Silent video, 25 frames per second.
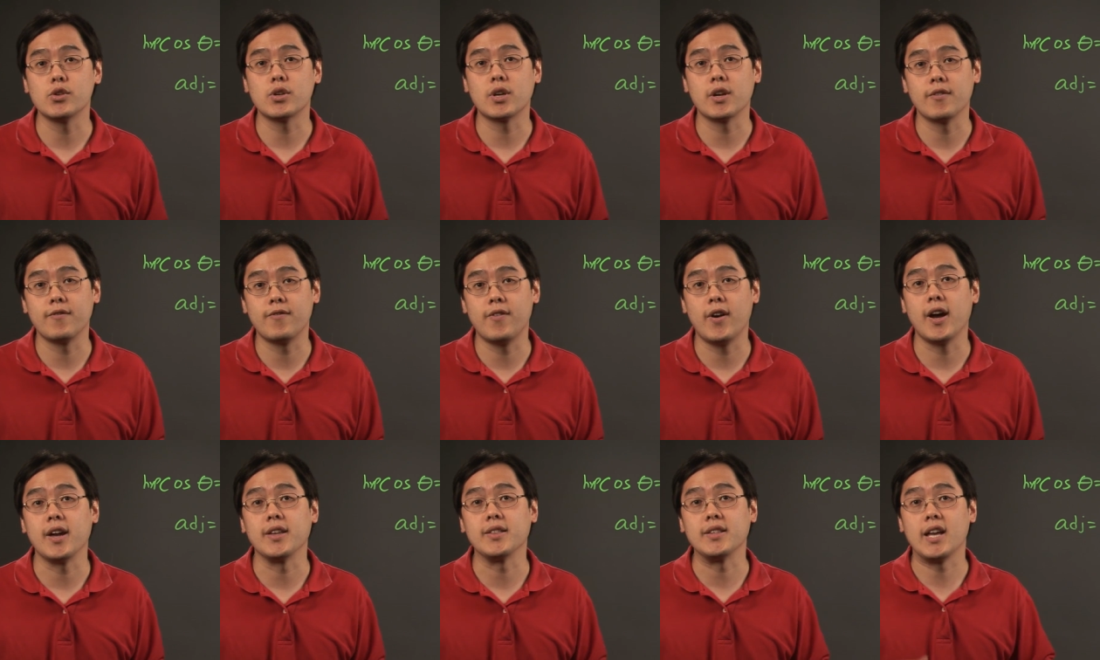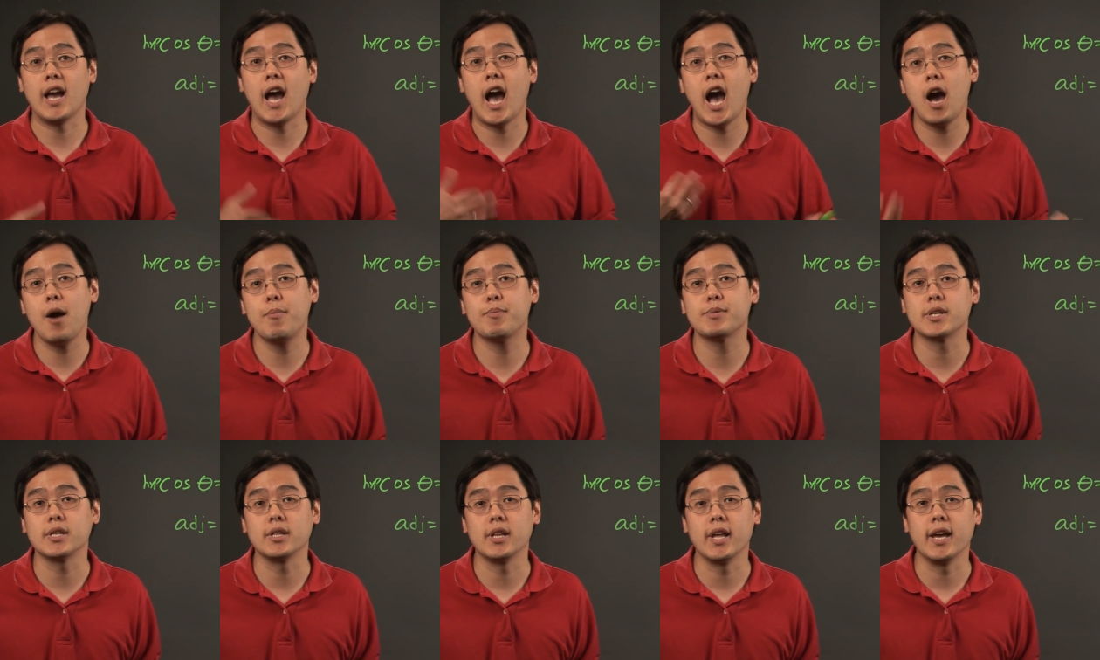you can find the
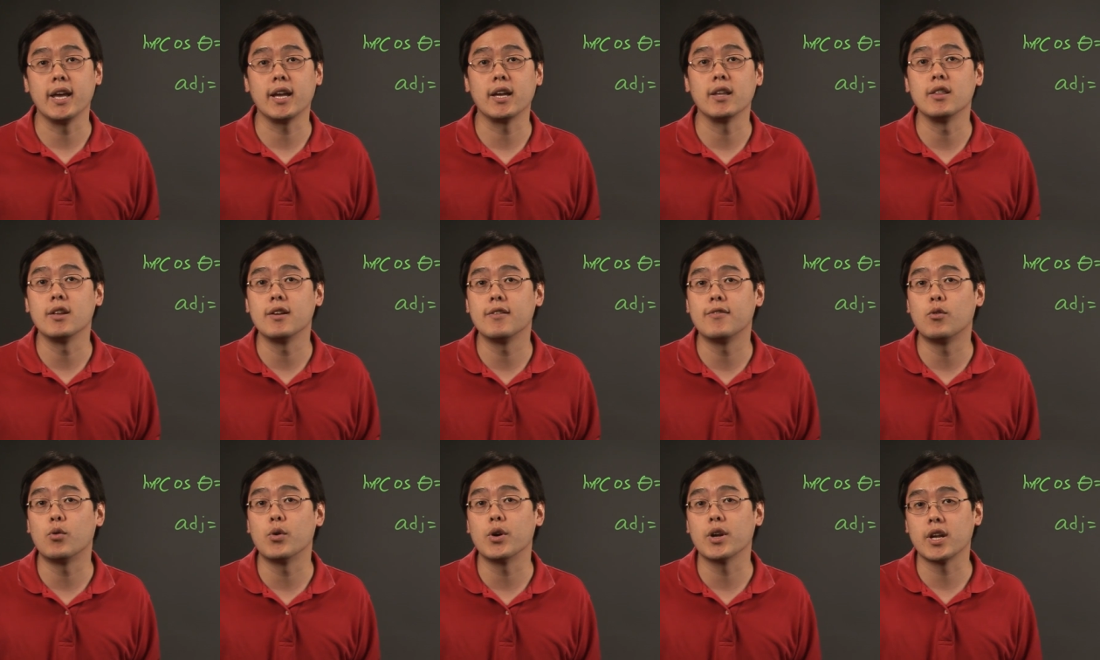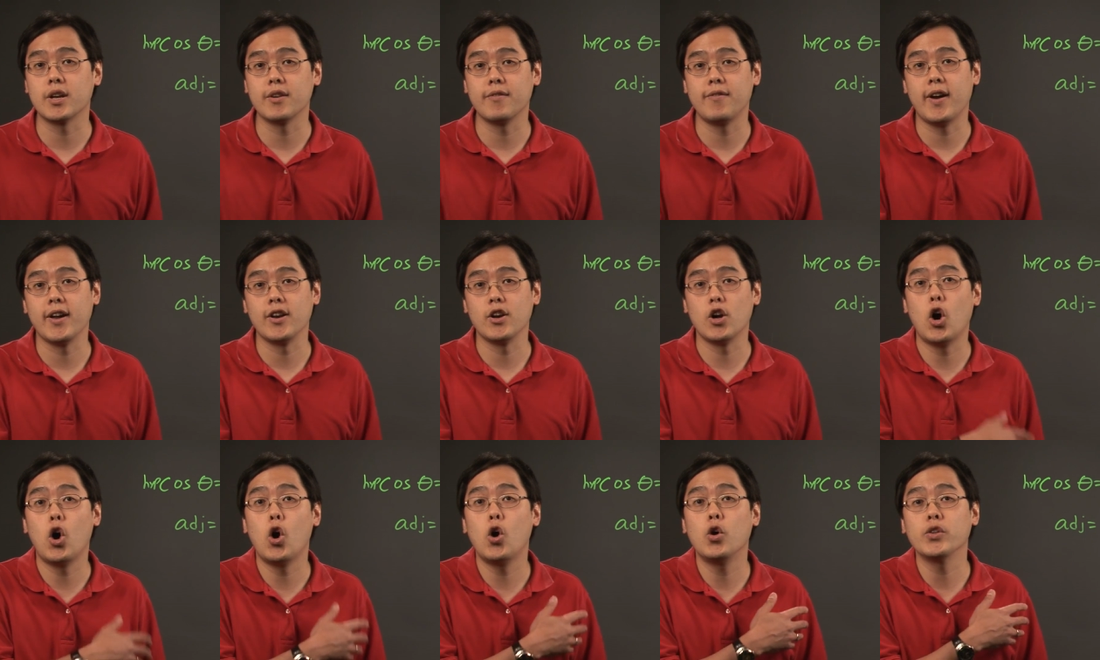opposite leg, and therefore you can
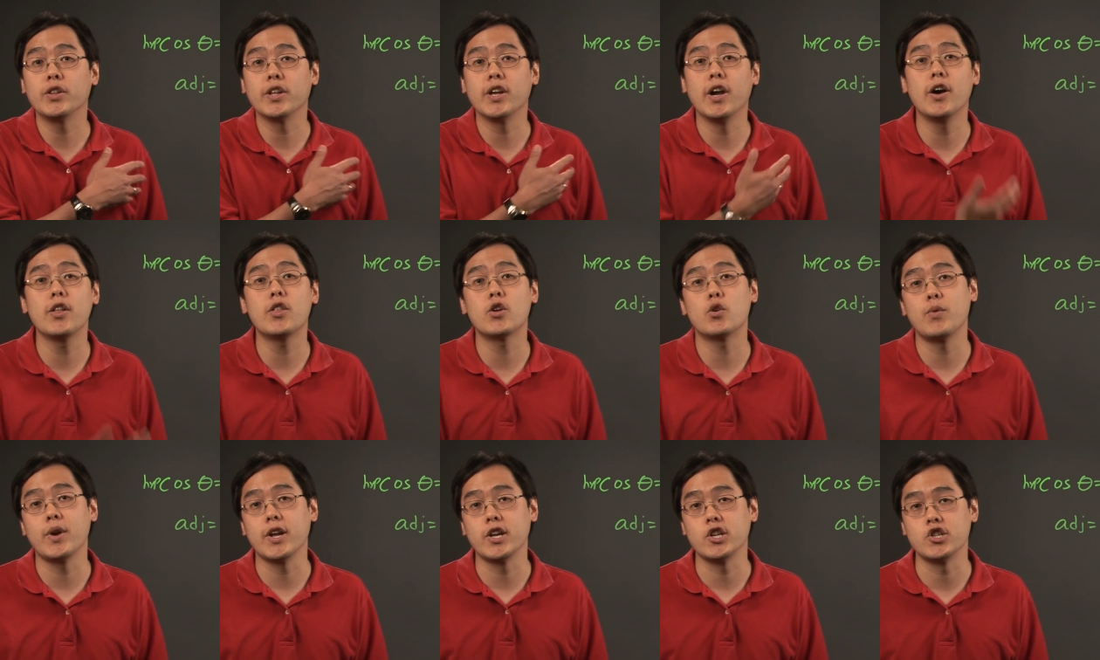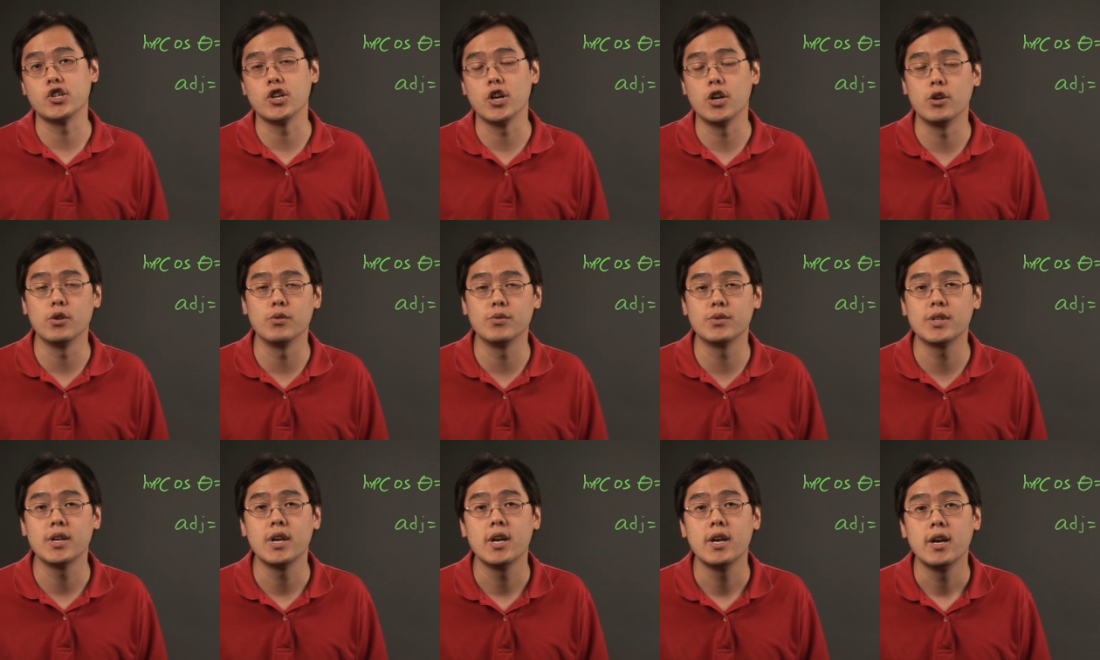find all the other
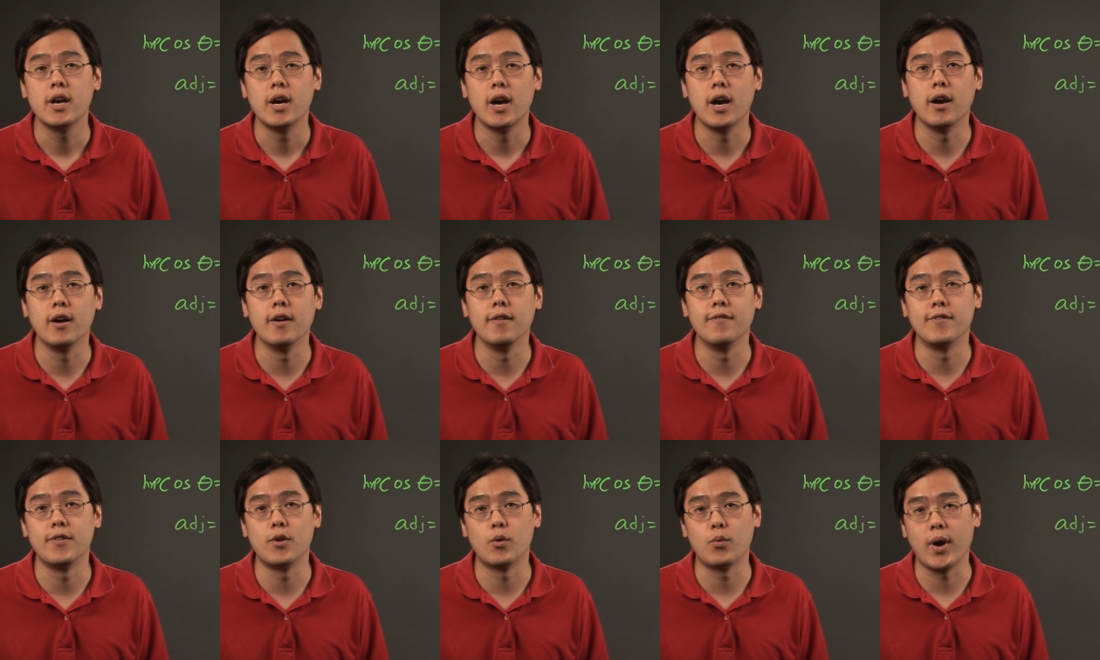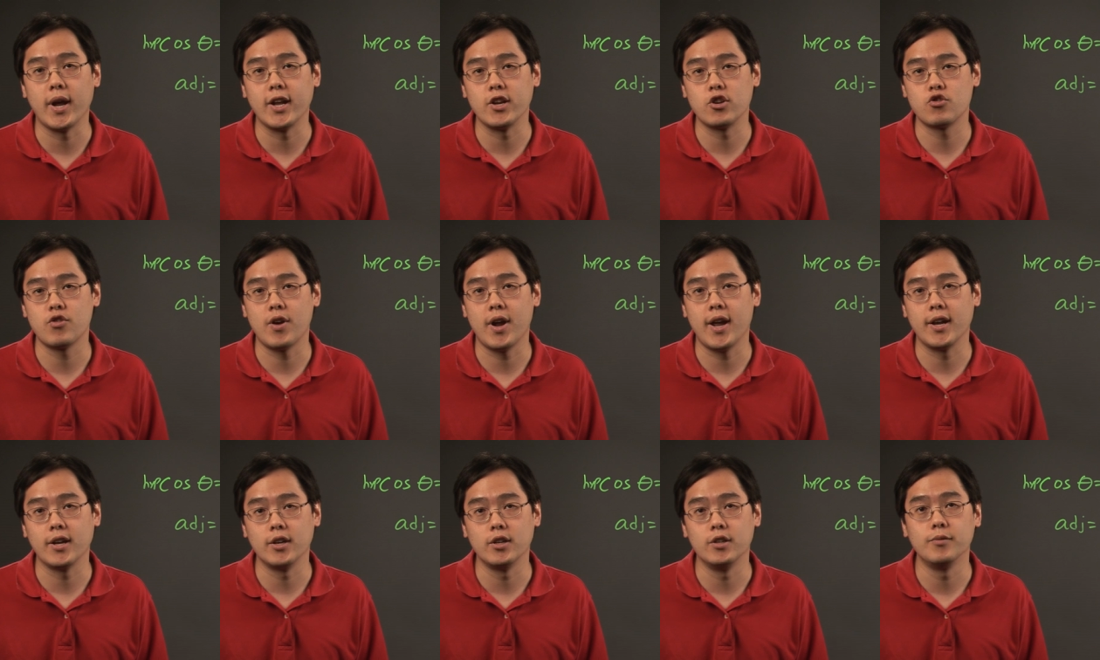ratios of the right
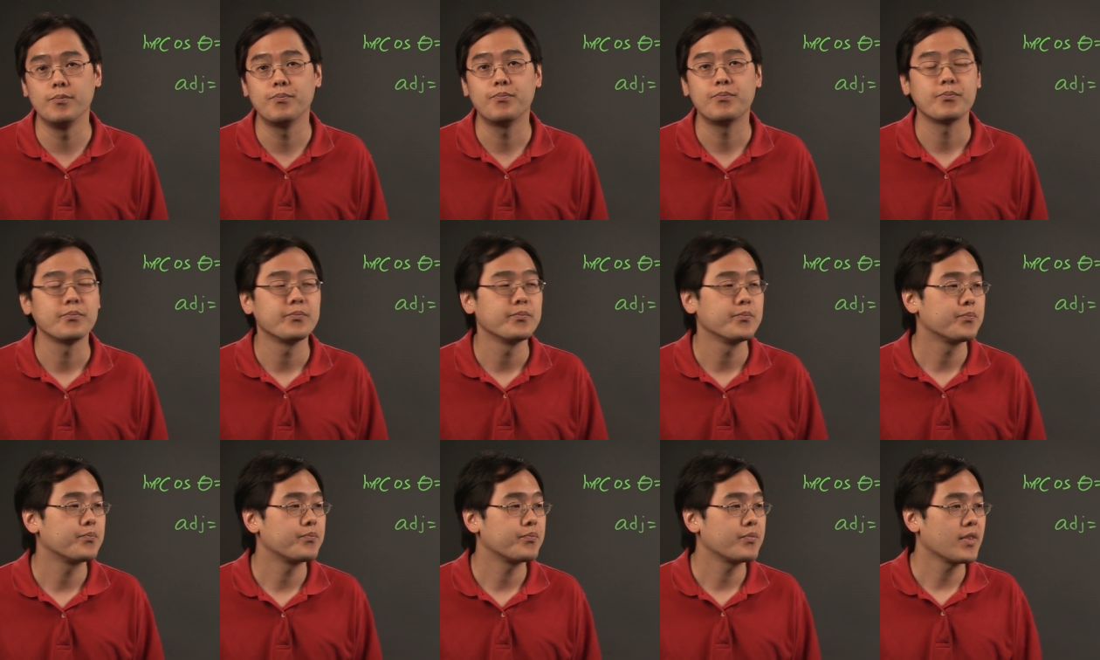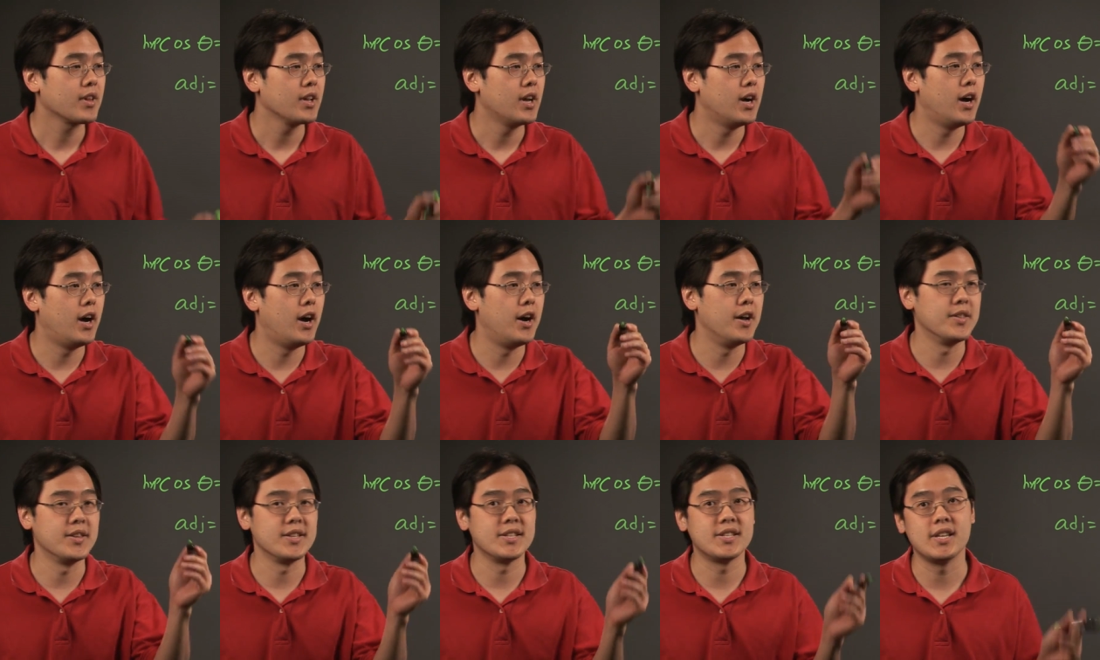triangle,
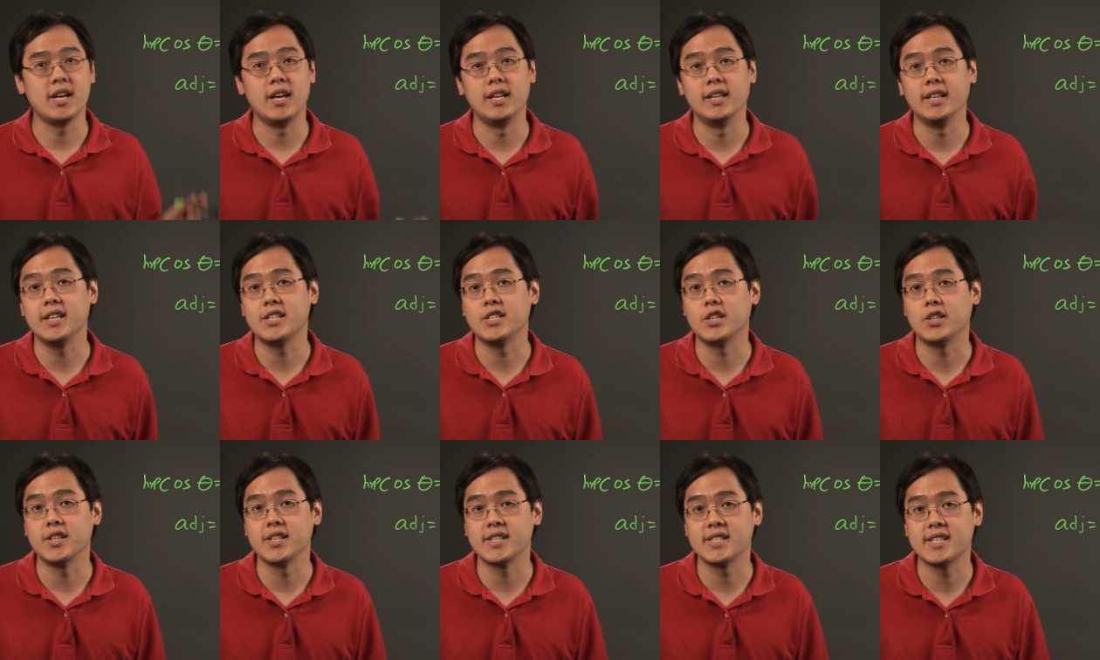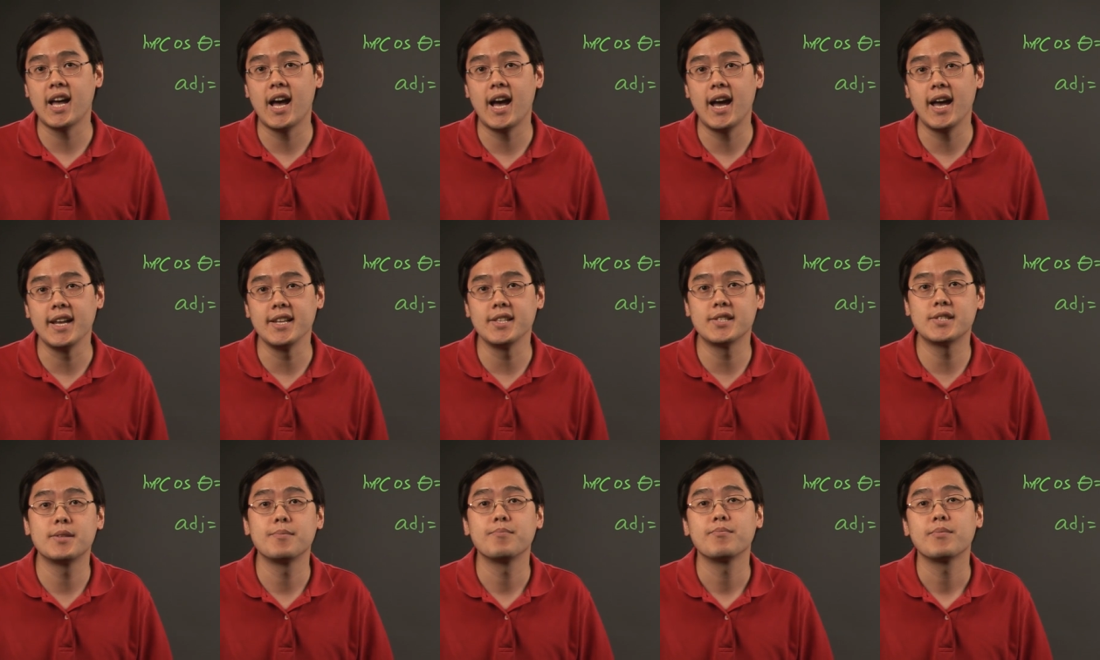on this at least on the
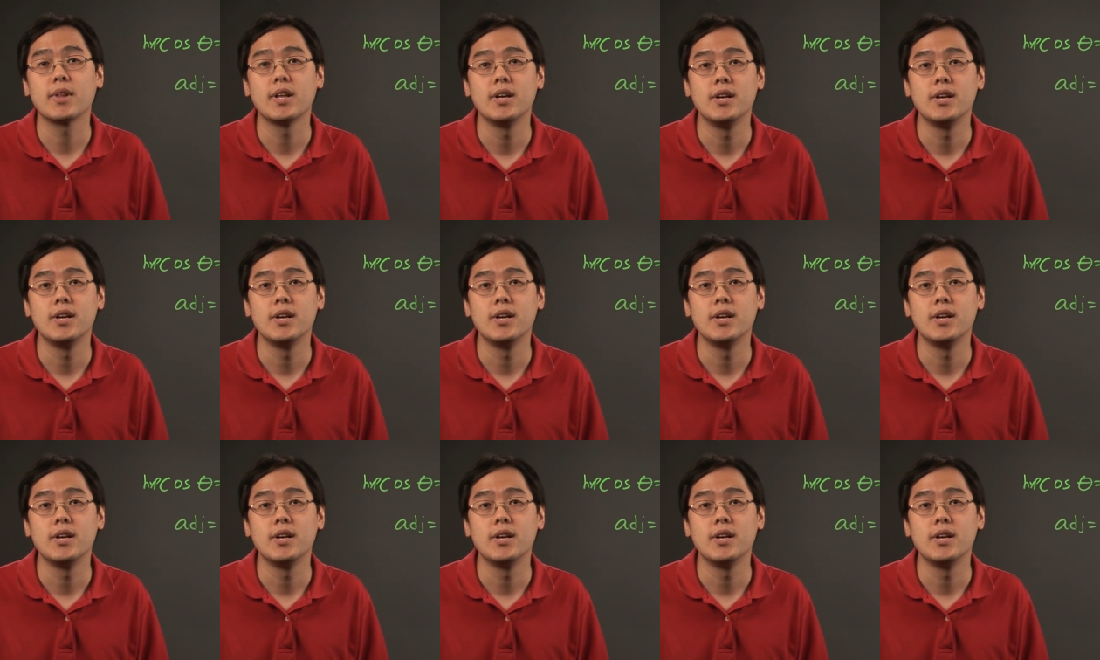sides.